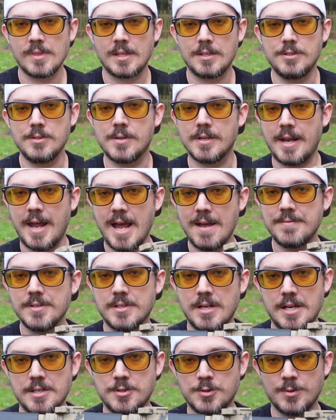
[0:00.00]
You can have your
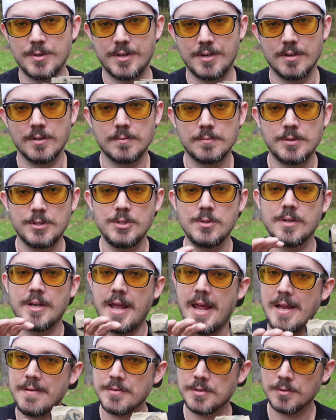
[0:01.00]
nice trigger. You can
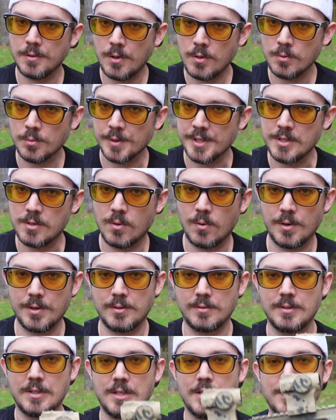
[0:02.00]
have your low
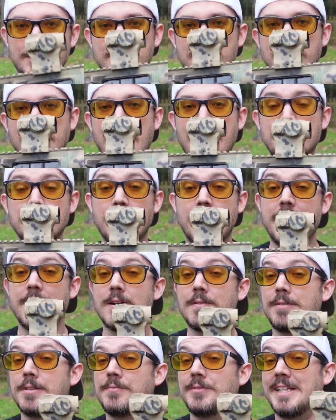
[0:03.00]
recoil. You can have your
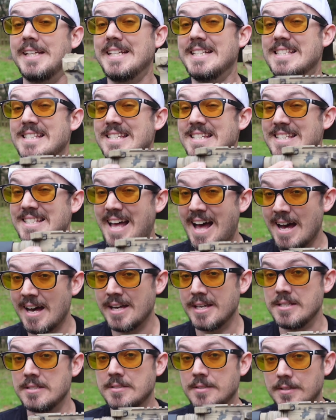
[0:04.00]
AR-15
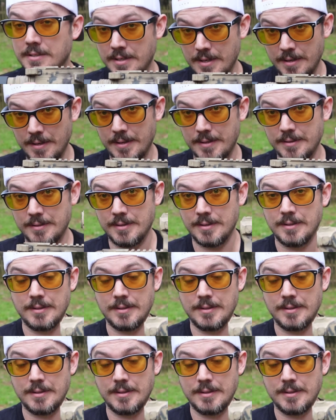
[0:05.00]
sized gun.